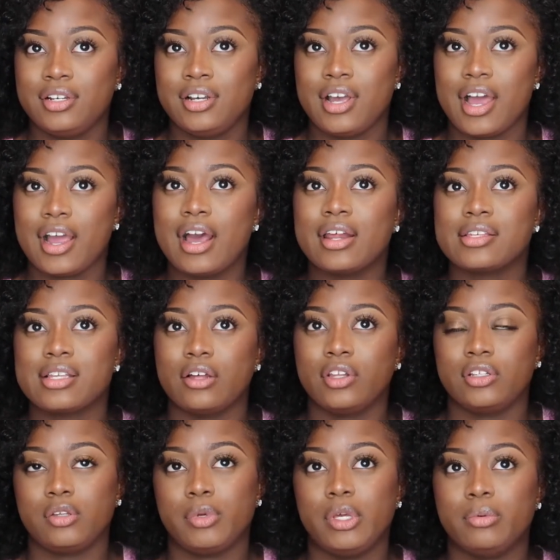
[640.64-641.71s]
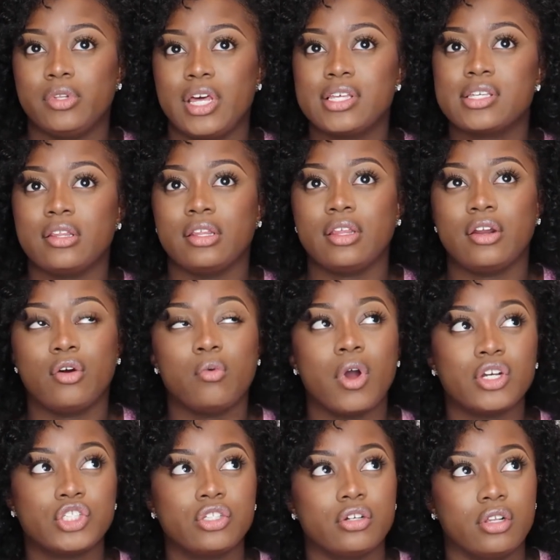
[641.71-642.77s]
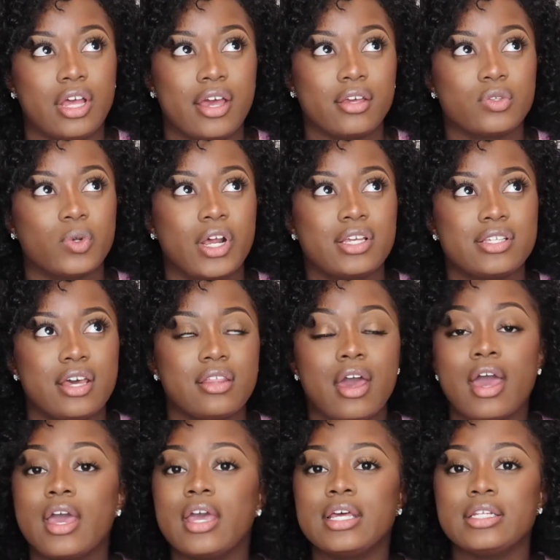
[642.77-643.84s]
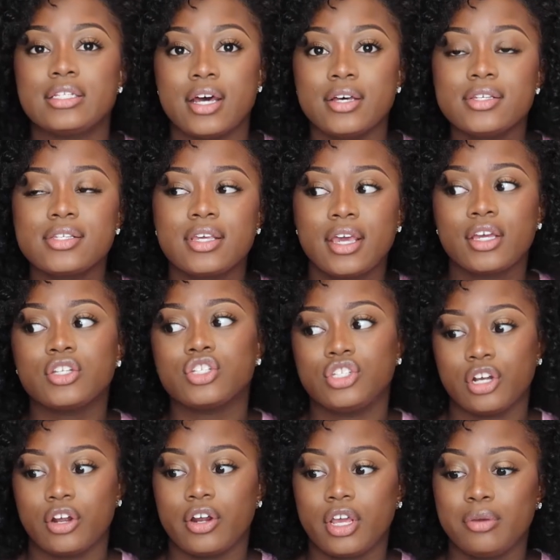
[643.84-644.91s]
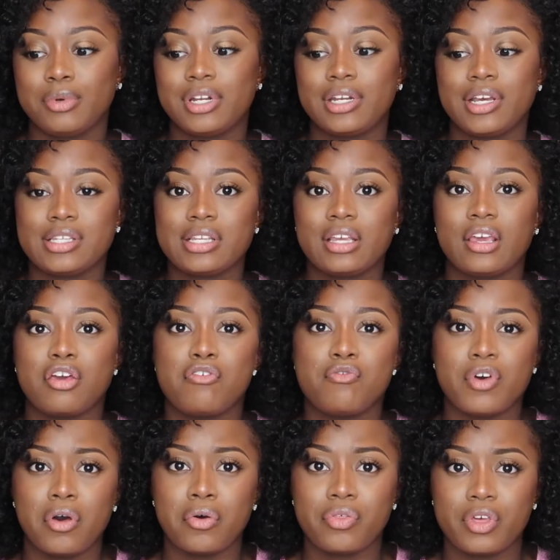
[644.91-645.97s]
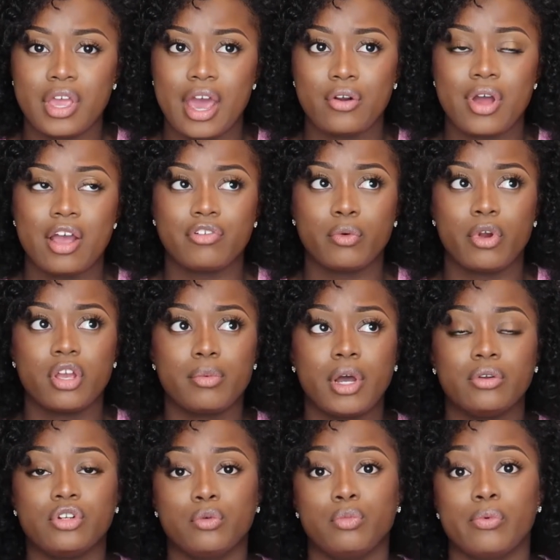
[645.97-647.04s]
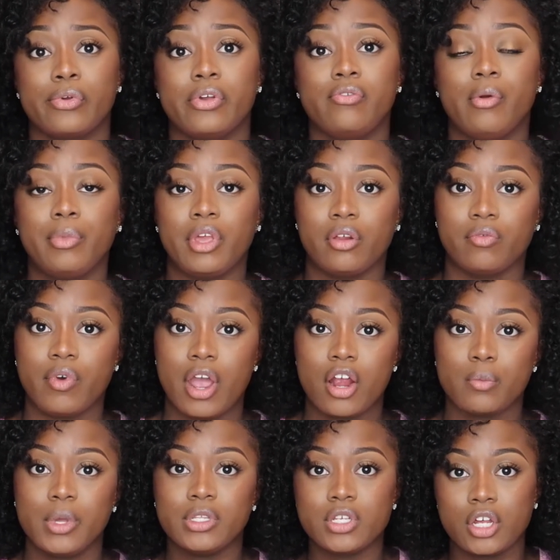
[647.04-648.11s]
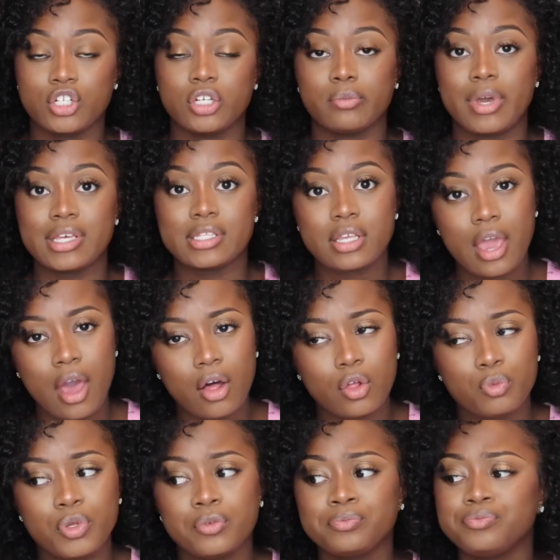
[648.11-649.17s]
I kind of sound like the people that say that they don't wash their legs when I say that. It does get dirty, but it doesn't get filthy. I don't have to worry about debris from the environment touching my scalp